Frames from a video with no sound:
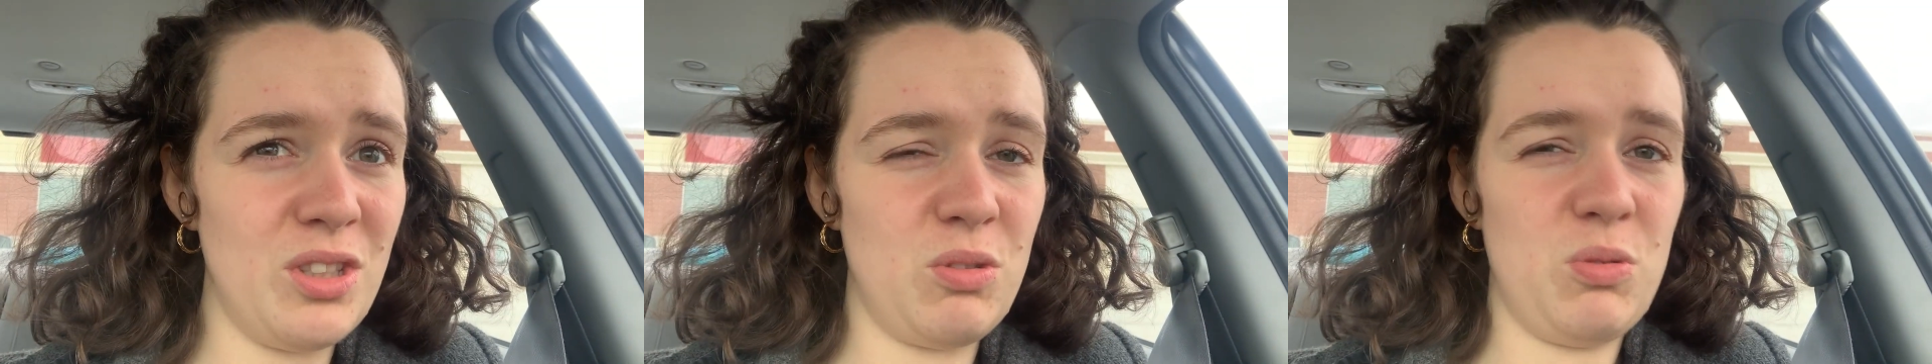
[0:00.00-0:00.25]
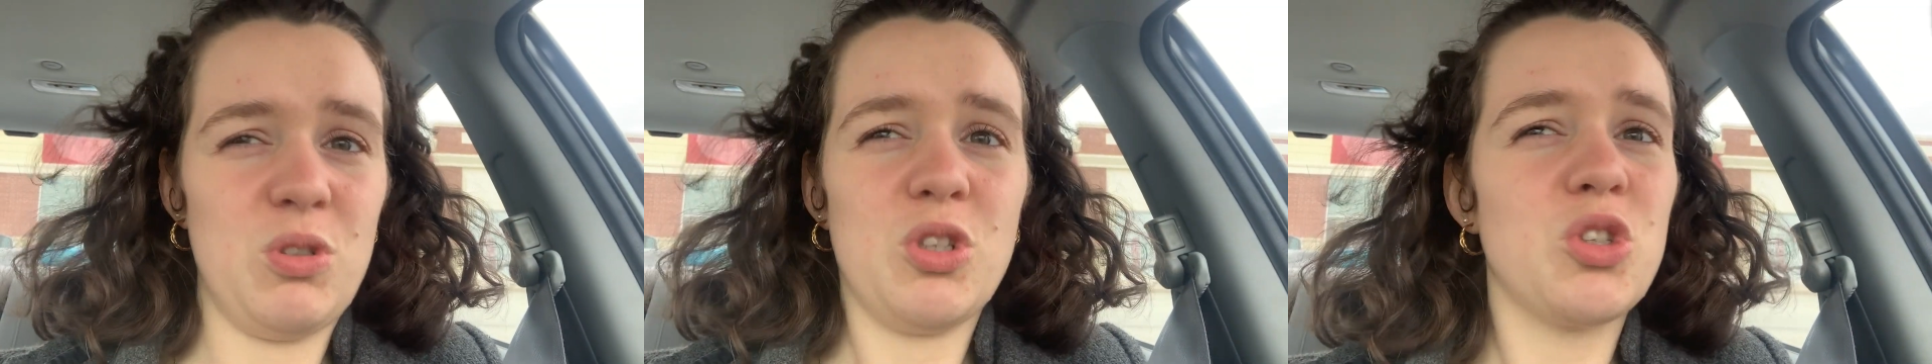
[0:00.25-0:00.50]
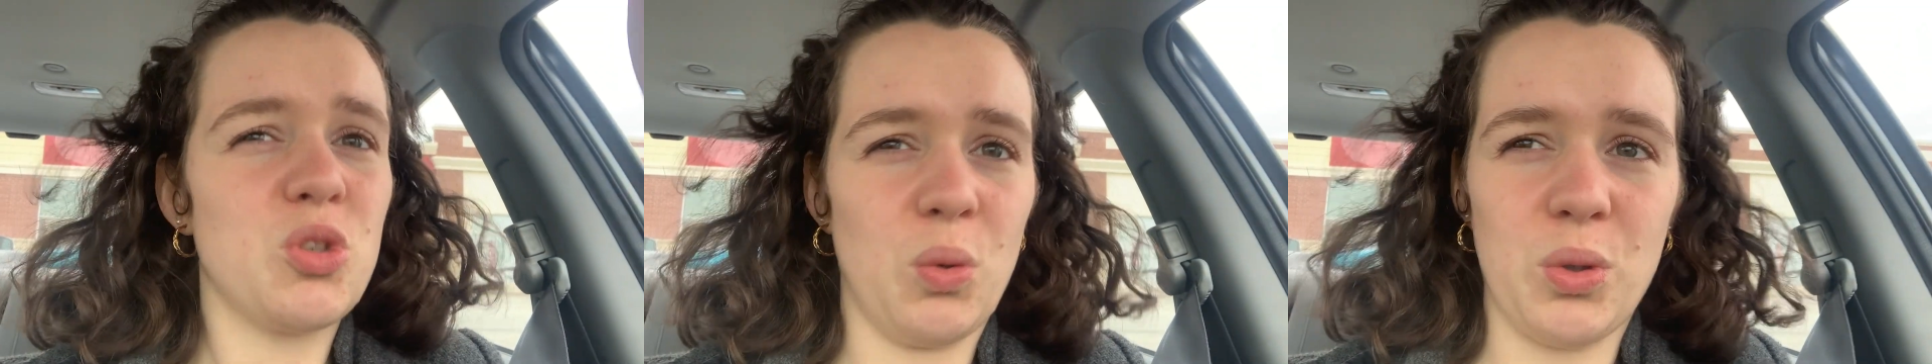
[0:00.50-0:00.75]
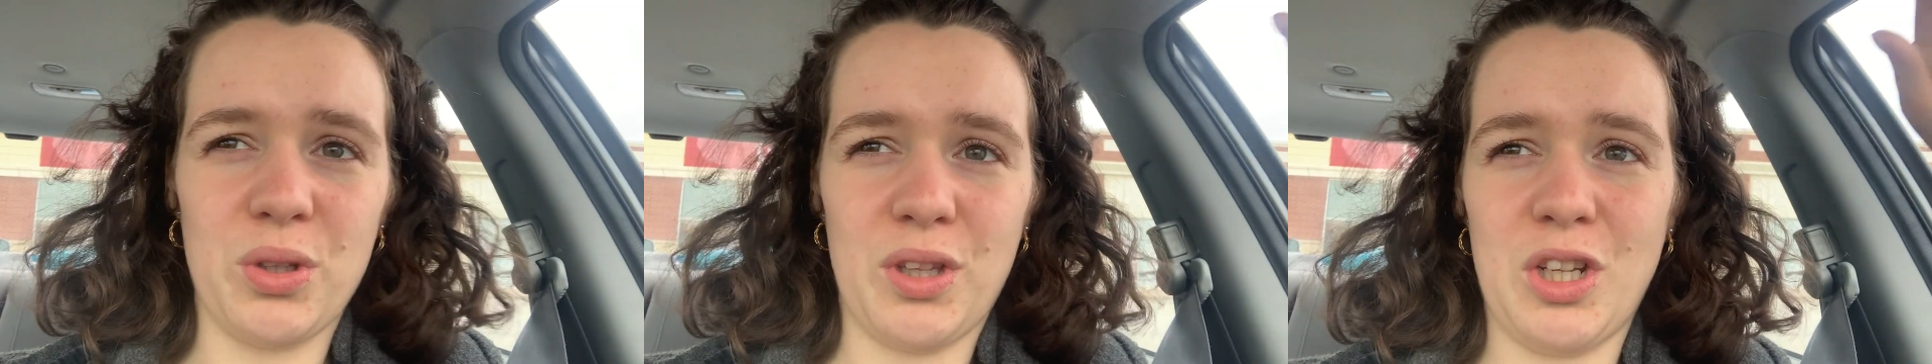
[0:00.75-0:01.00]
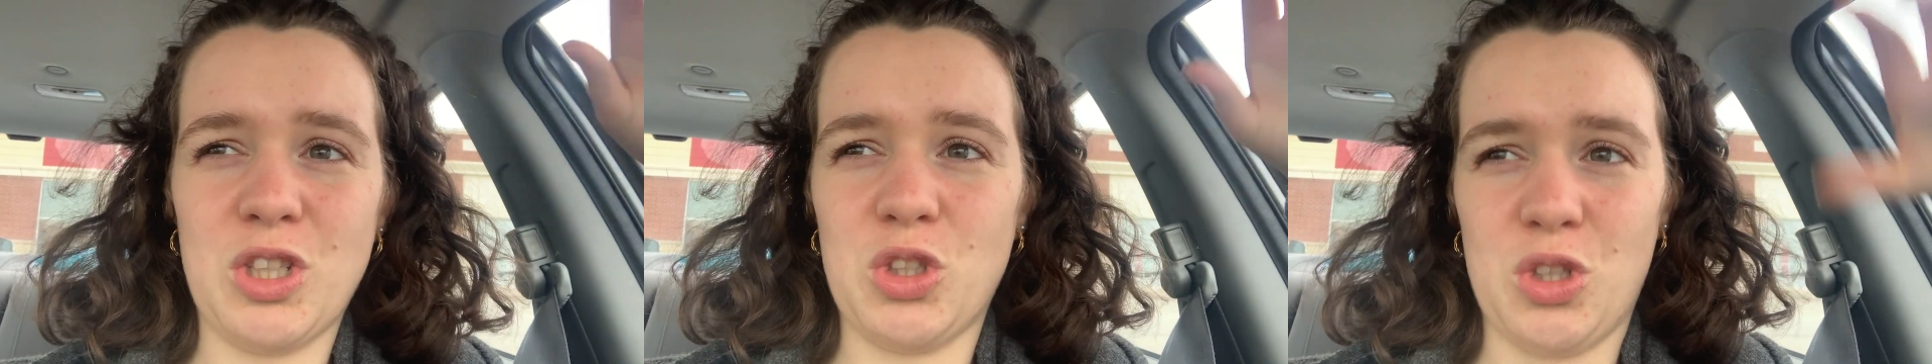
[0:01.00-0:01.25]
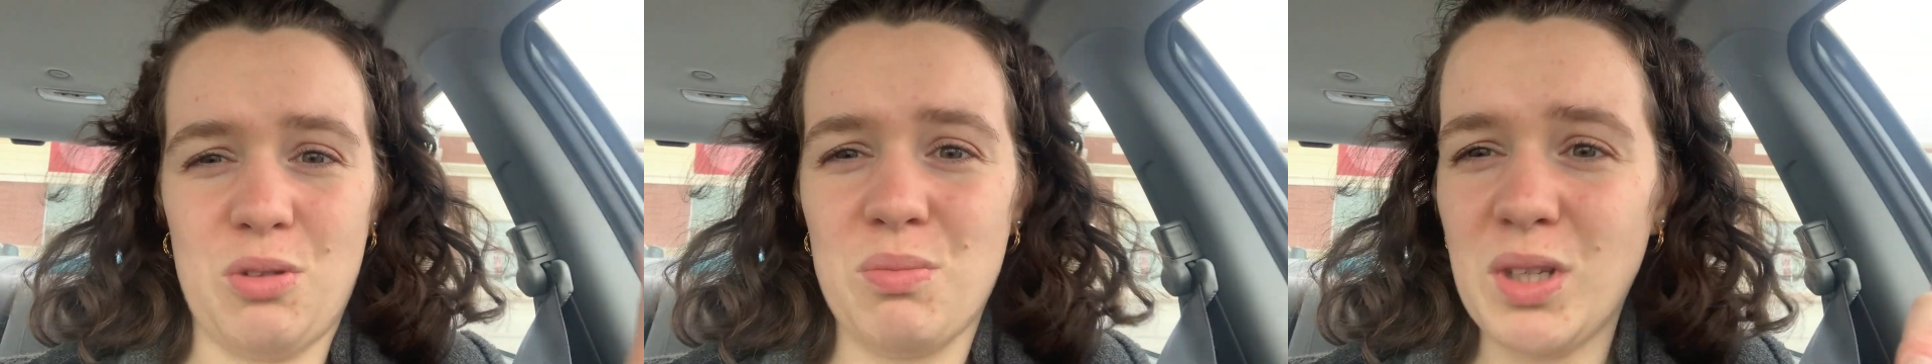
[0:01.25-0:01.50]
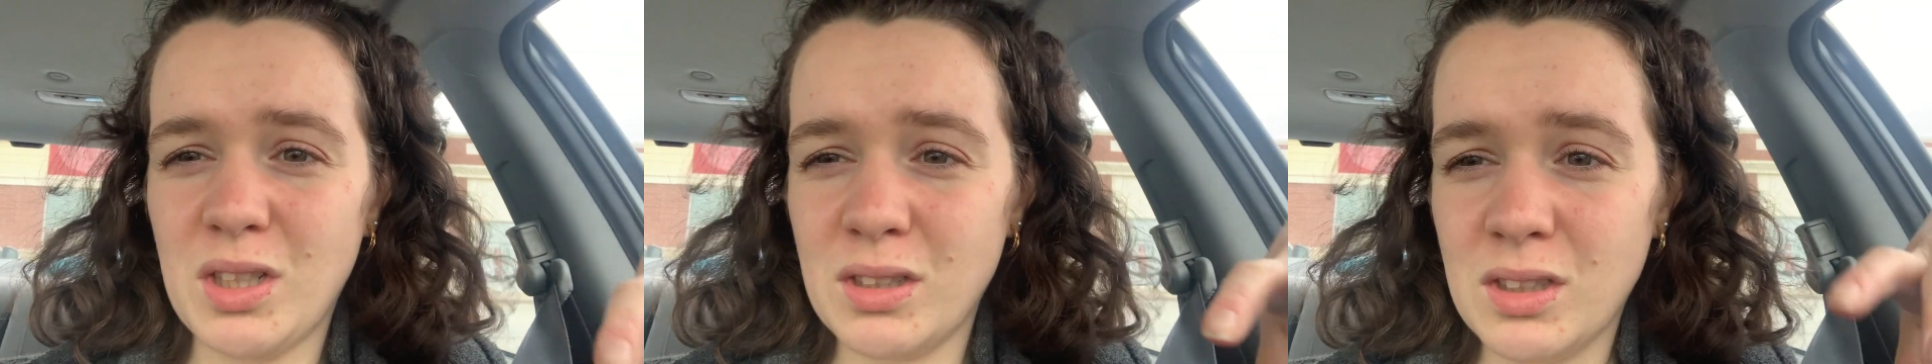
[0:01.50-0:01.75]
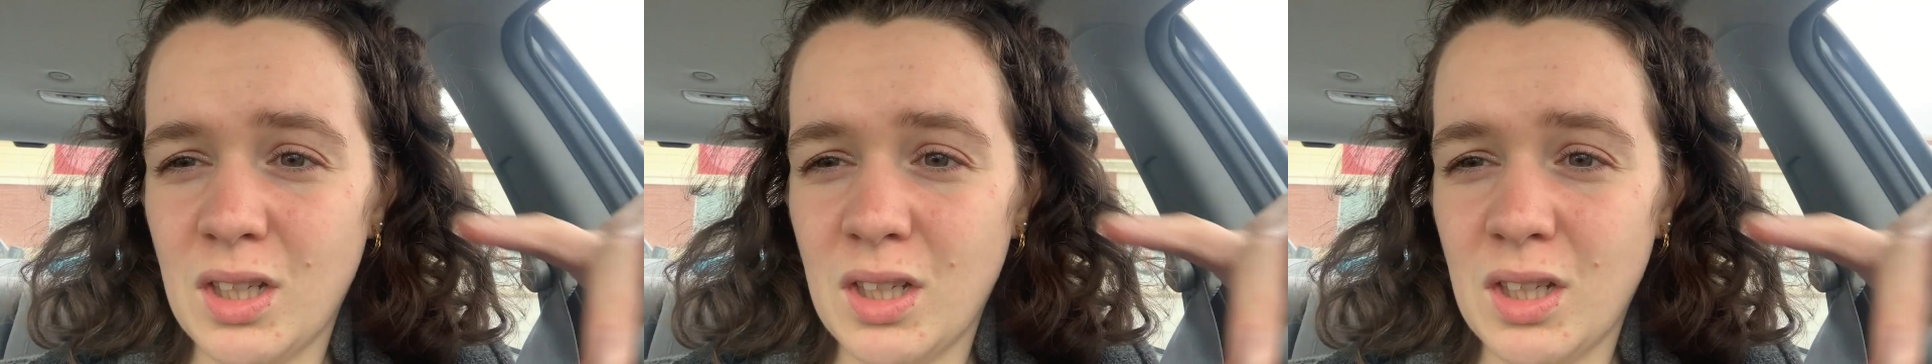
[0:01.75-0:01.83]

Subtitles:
so just shorter than it should have been.